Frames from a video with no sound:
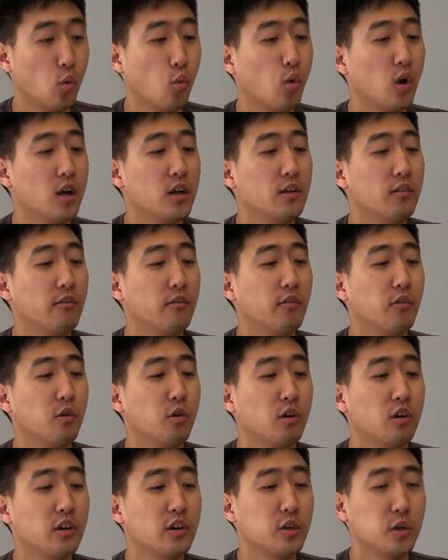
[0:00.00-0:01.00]
One
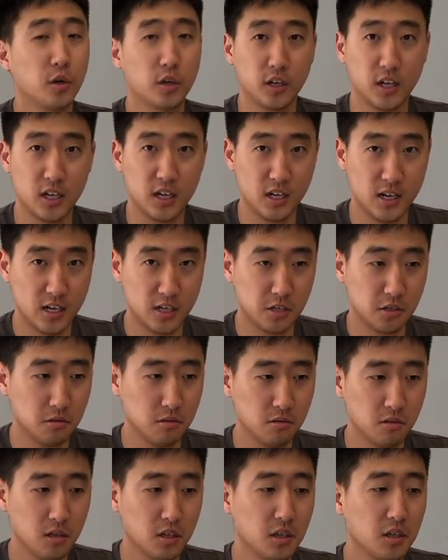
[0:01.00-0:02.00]
for your
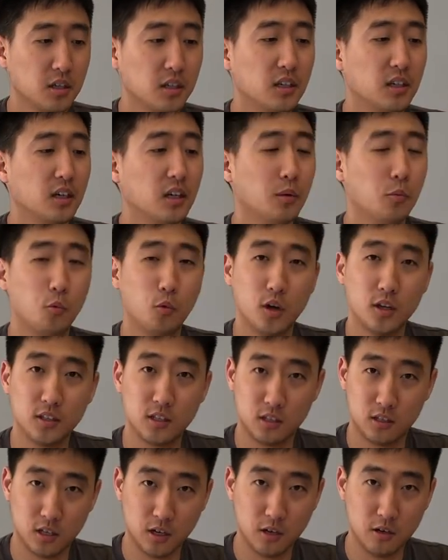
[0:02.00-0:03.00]
connection, um, one
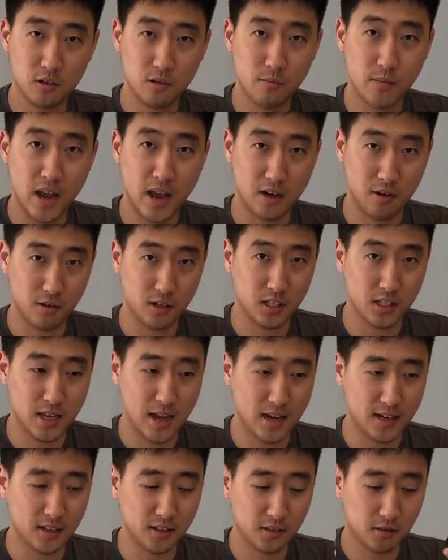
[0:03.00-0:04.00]
to tell you the battery
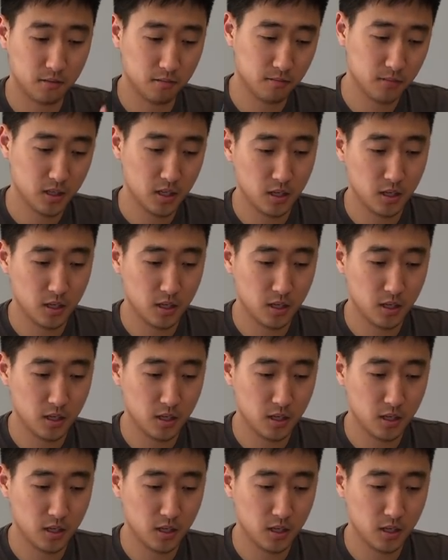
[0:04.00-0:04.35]
status.